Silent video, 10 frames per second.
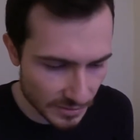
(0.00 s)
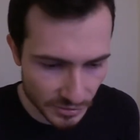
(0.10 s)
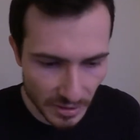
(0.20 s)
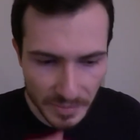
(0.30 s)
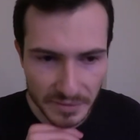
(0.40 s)

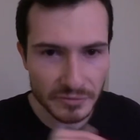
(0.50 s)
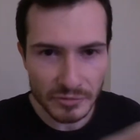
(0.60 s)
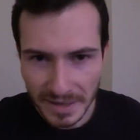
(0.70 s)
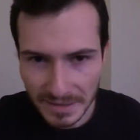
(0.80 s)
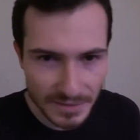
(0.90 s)
shop in
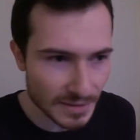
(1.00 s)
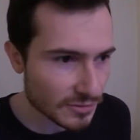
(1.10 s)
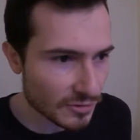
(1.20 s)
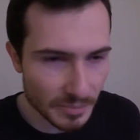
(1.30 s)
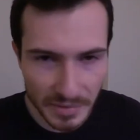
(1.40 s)
France,
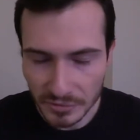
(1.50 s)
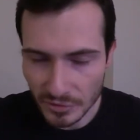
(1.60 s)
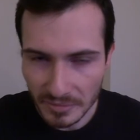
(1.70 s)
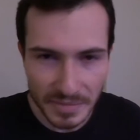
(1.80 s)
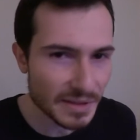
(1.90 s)
and shop in
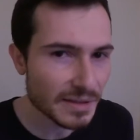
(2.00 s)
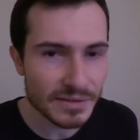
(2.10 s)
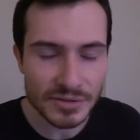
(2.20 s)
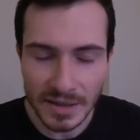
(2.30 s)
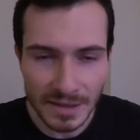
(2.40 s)
Germany, and